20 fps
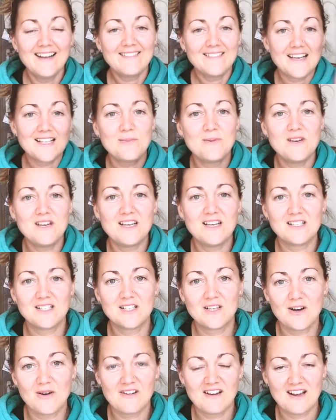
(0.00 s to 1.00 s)
that's when you get
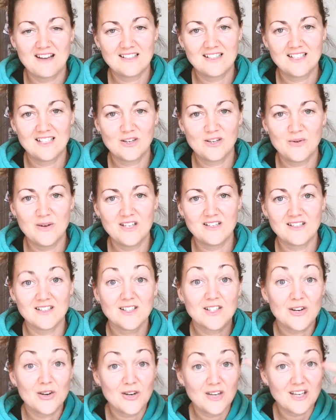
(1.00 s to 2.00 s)
to go and ask these questions
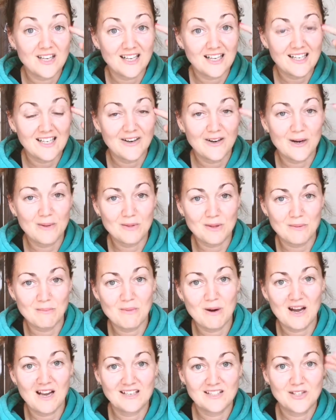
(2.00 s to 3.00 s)
so you can clear up the
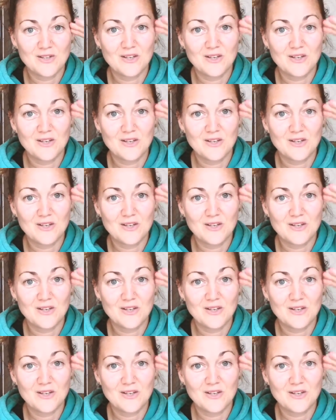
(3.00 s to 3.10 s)
mind,